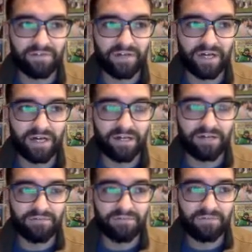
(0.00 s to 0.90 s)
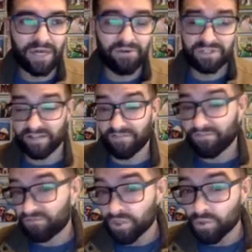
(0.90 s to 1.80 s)
I would say,
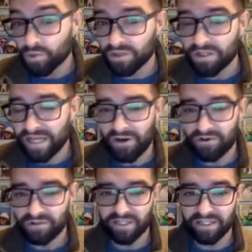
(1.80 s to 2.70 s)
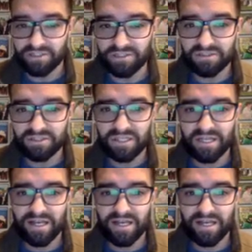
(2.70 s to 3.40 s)
fewer calculations